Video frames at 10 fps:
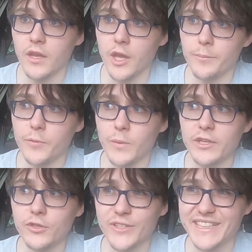But
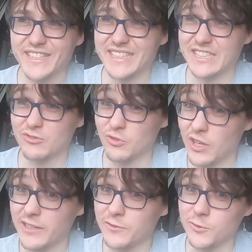when you're looking at its
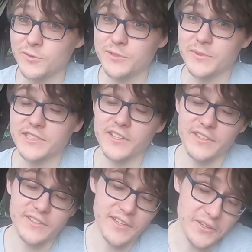rivals, which are
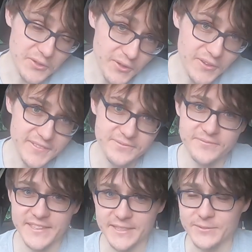not
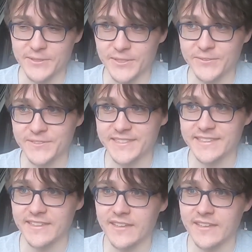VW Golfs,